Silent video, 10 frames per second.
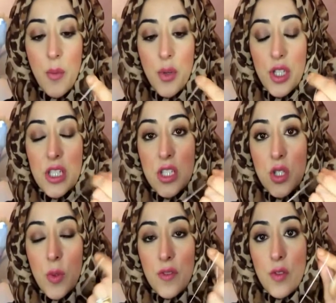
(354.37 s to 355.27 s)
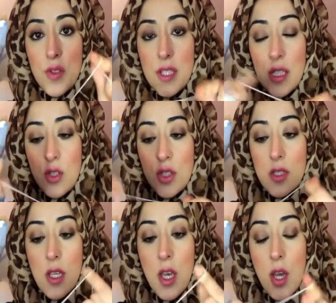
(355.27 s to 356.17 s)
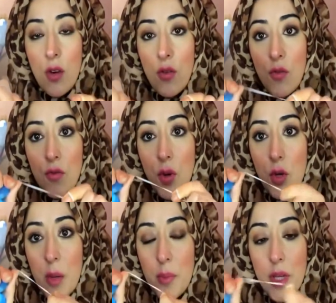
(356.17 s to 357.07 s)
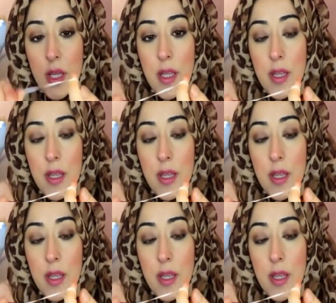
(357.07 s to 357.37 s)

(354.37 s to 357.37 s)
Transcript: And what you need to do when flossing, you just roll up